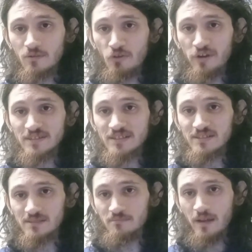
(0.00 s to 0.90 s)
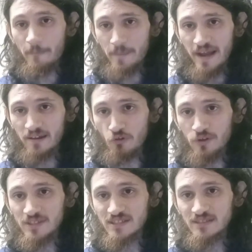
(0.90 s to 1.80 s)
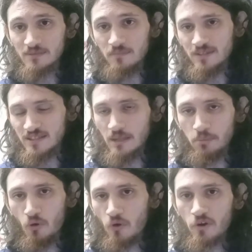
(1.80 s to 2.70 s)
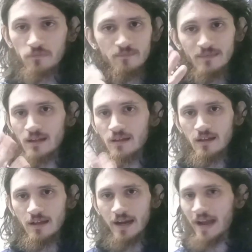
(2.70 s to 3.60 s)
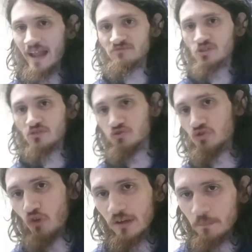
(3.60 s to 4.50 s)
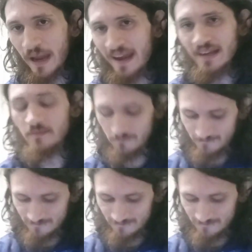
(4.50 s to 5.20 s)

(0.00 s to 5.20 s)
criticism, bad criticism, support, and just straight up hate.